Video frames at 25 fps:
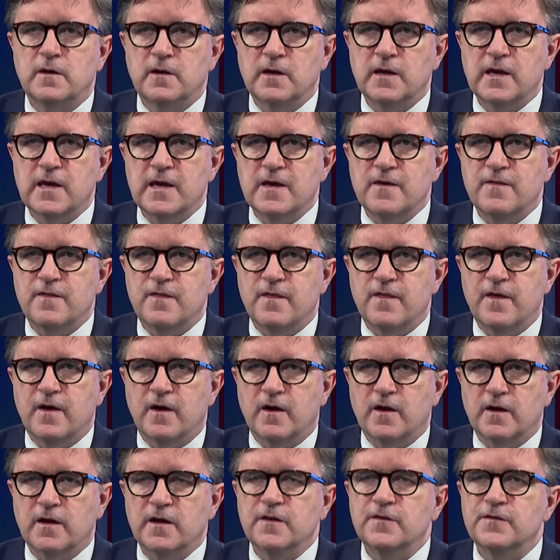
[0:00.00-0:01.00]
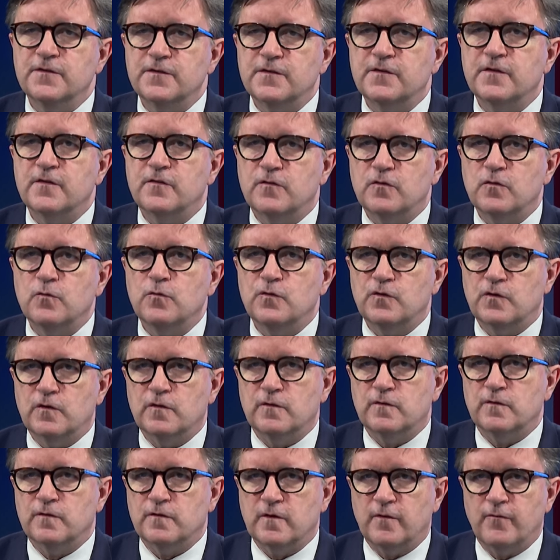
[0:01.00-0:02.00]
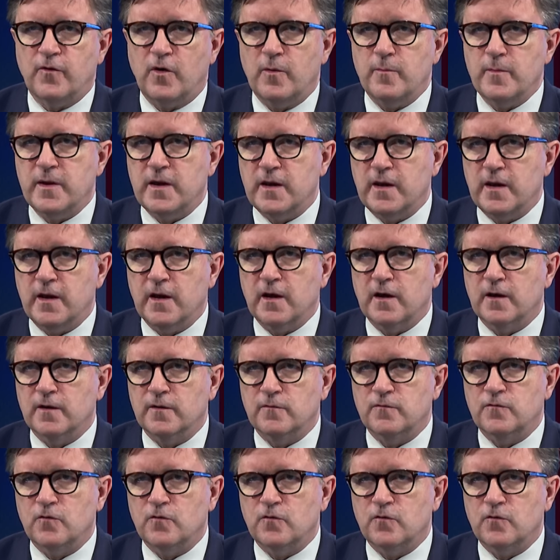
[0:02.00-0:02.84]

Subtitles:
in the institutions of Armenia and